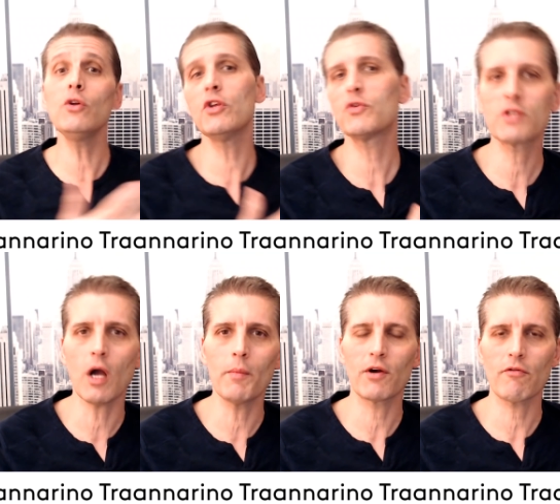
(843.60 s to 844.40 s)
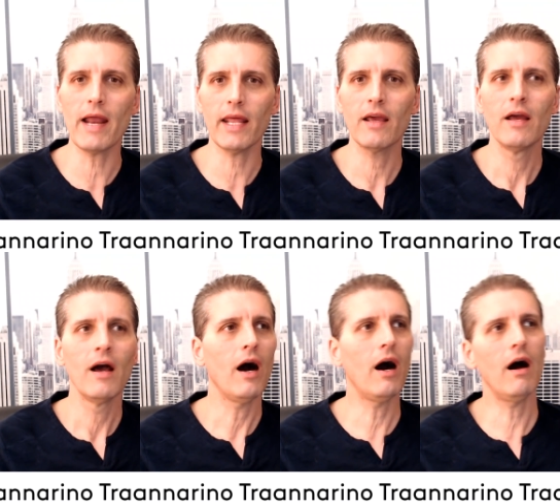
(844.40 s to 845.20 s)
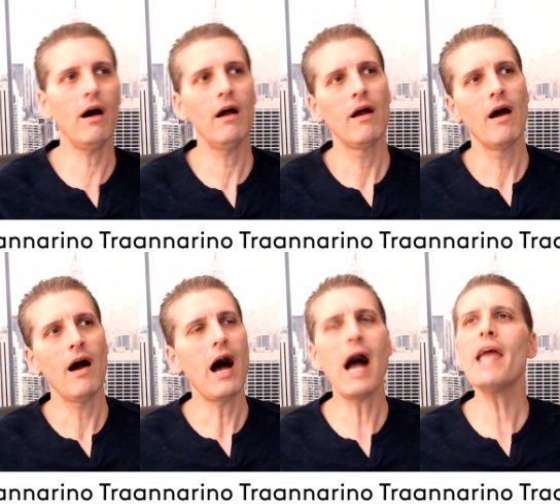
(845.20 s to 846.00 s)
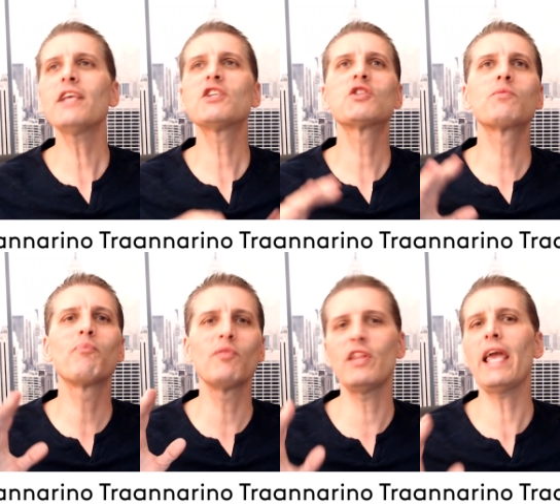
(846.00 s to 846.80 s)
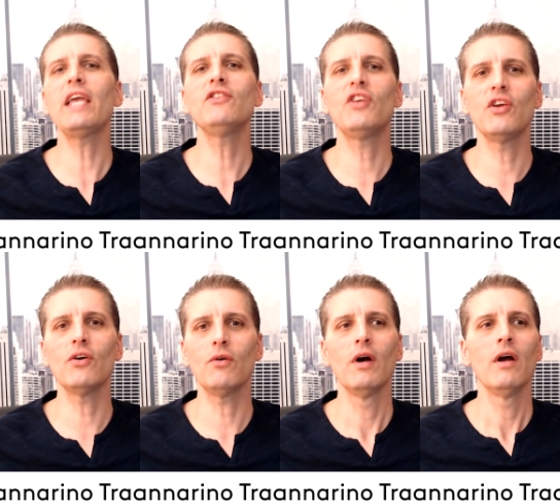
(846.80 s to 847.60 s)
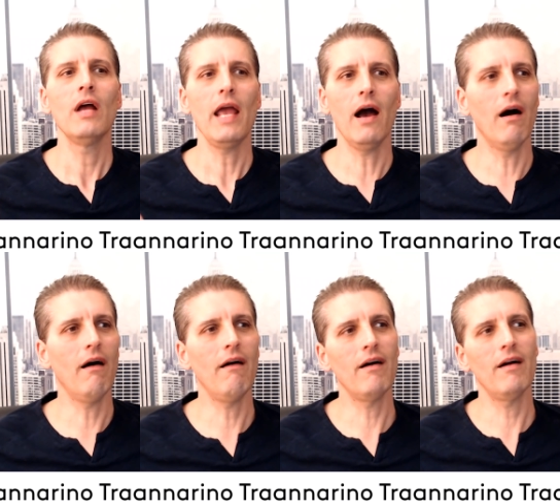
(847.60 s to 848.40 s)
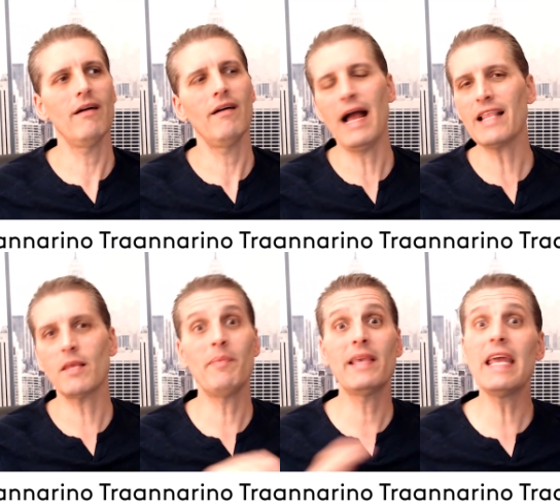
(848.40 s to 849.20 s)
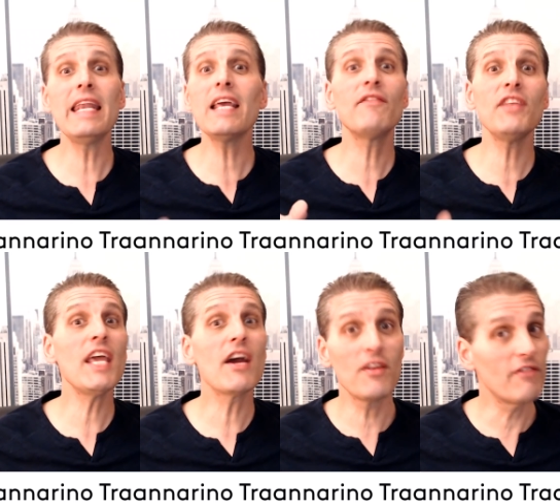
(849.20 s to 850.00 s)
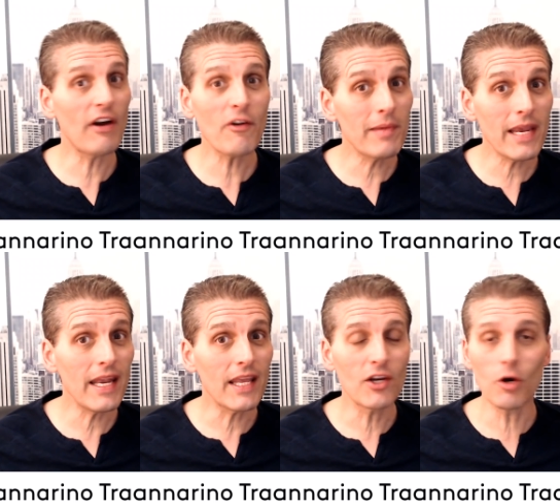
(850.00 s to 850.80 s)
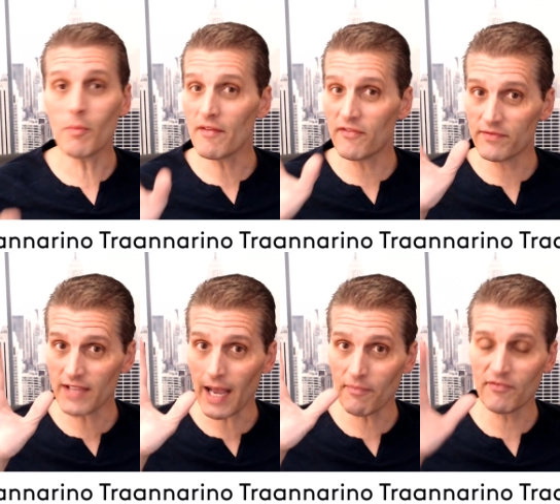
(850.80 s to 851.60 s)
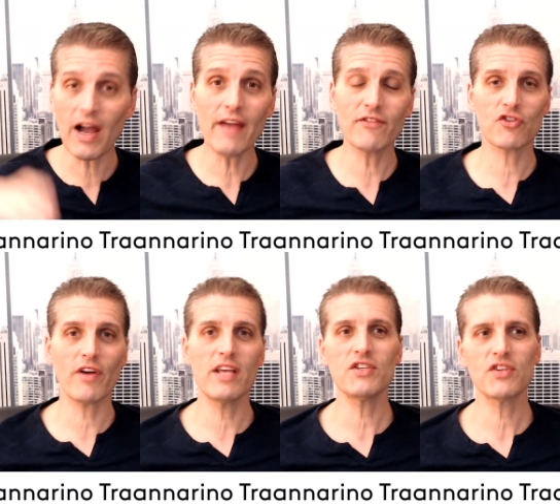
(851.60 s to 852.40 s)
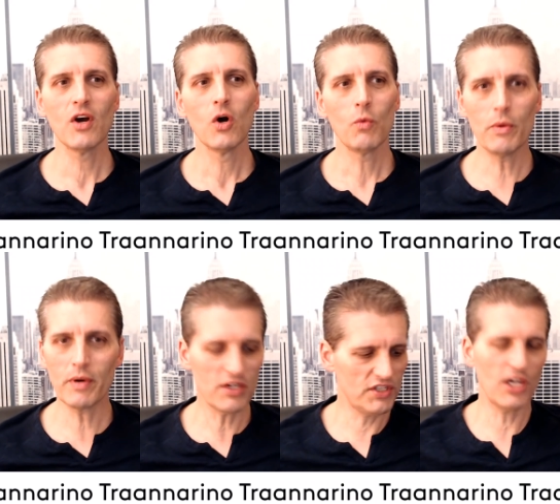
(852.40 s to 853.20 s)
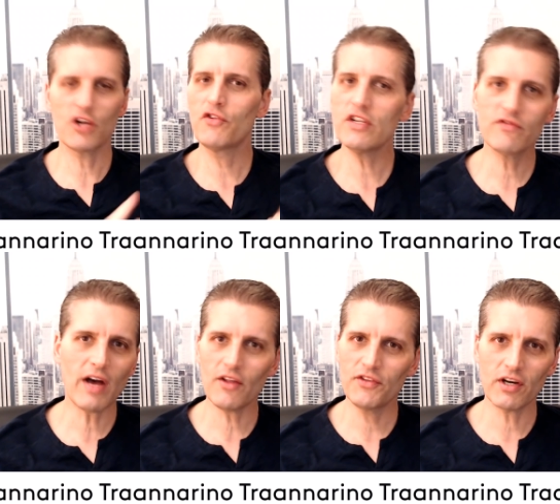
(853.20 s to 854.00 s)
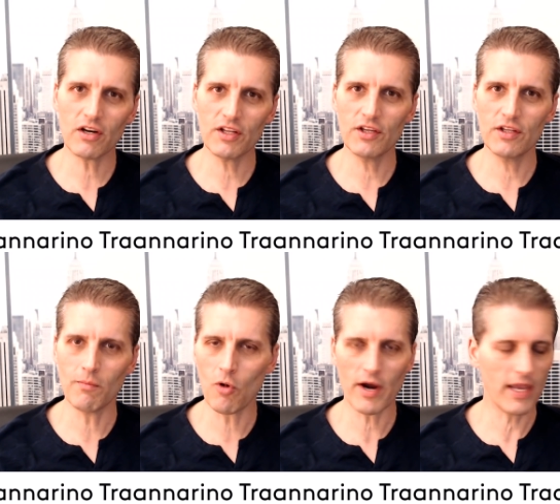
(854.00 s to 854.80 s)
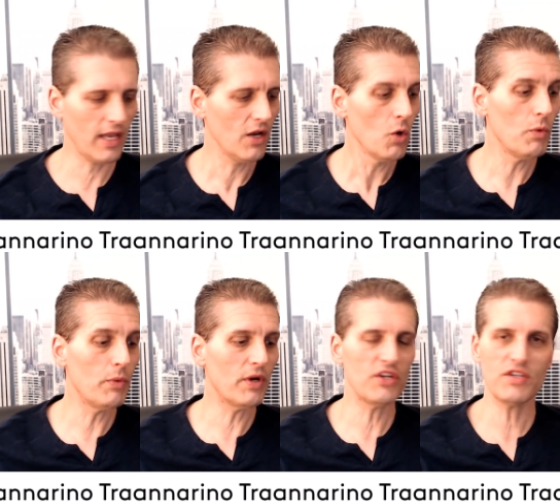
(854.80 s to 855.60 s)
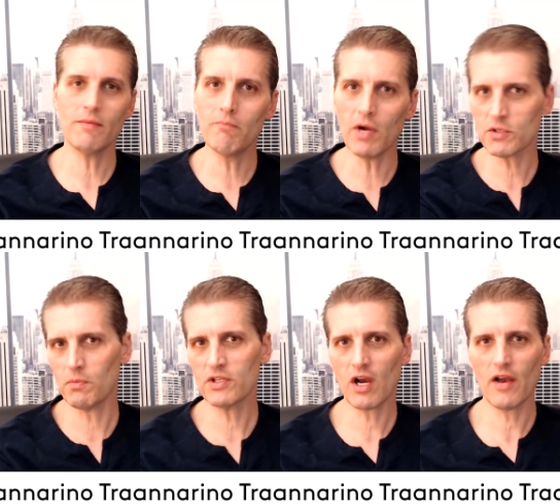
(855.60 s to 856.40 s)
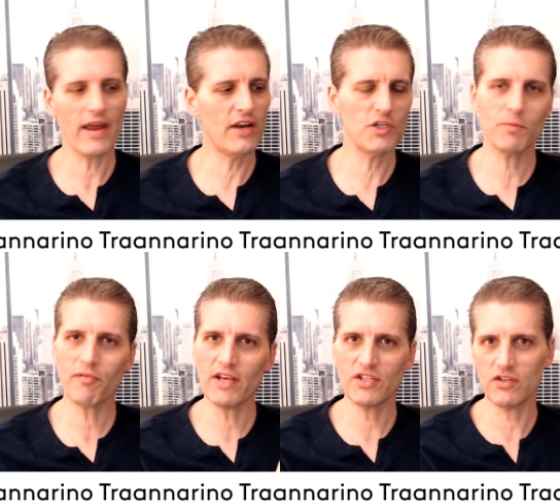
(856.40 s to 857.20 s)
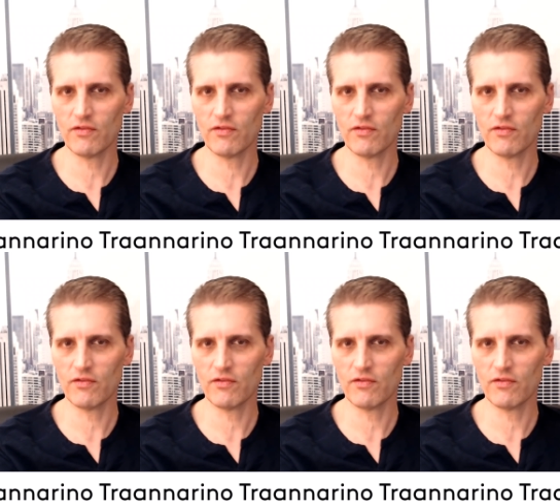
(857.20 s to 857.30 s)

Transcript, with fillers: was coming already. Uh, I explained to you uh, at the beginning of the year, the very beginning, you know, my top five trends, we were going to see increased volatility in the market. We were going to see much, much higher energy prices